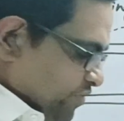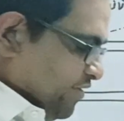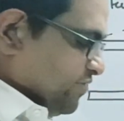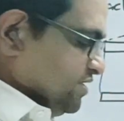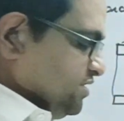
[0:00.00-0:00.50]
we
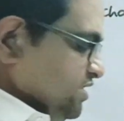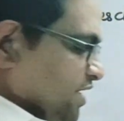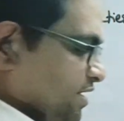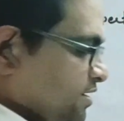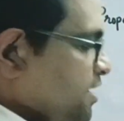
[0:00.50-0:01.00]
have
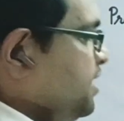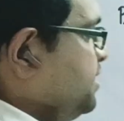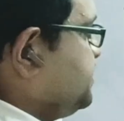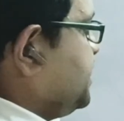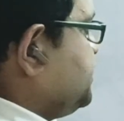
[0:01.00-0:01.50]
considered
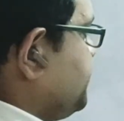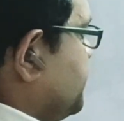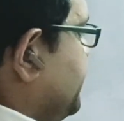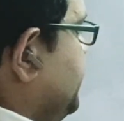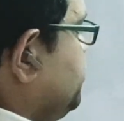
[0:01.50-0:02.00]
that the
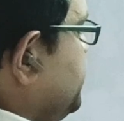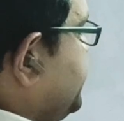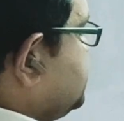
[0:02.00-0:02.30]
perpendicular